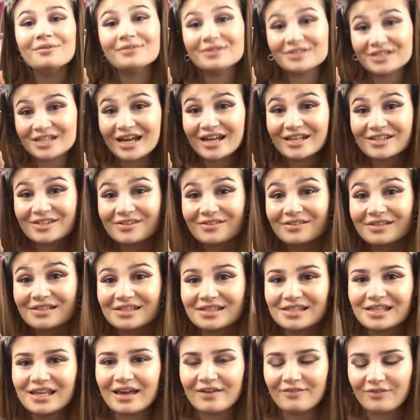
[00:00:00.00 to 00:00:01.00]
which as you can
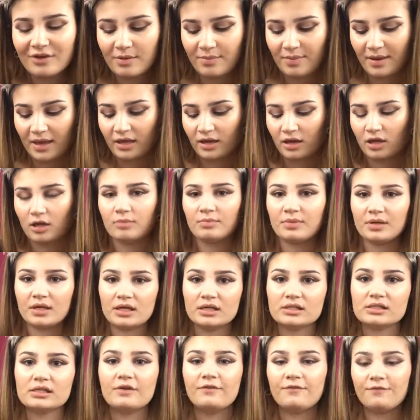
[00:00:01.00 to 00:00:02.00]
see I've hit pan on
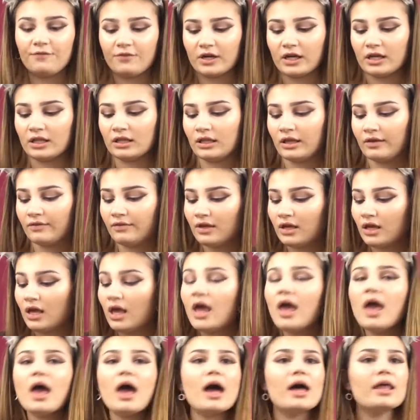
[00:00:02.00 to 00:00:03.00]
because I freaking love it,
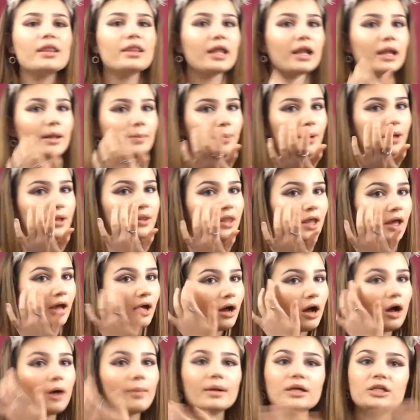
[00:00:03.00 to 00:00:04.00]
and then I put
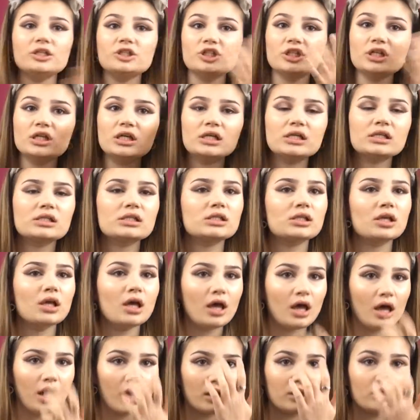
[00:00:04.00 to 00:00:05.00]
that on my cheeks,
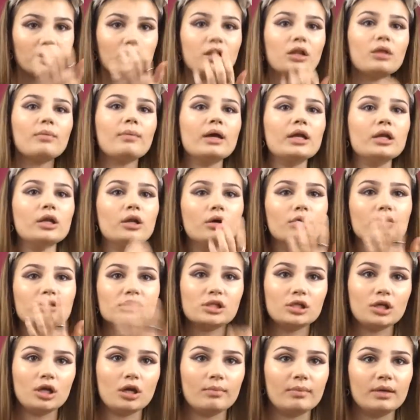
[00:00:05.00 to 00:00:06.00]
a little on my nose,
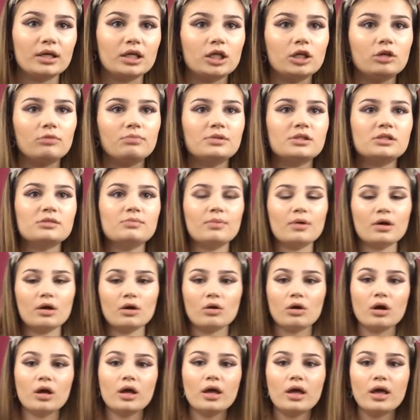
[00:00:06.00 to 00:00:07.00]
and on my cupid's
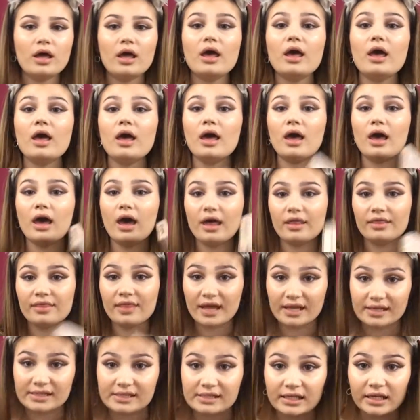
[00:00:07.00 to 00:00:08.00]
bow. And
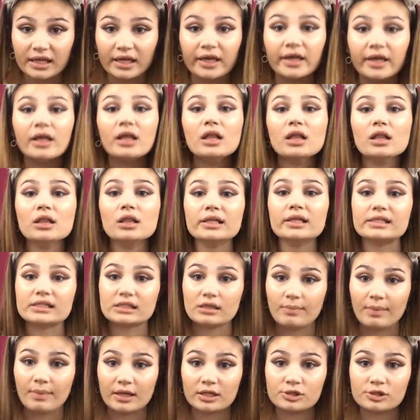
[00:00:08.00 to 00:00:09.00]
that's it. Let's
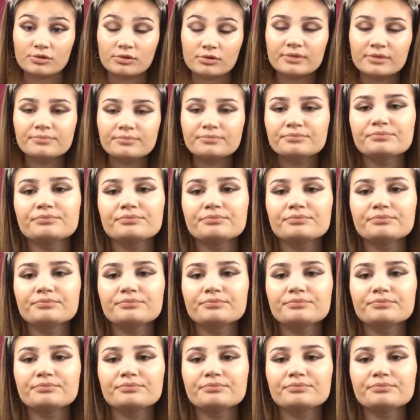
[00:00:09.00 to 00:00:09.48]
get back to it.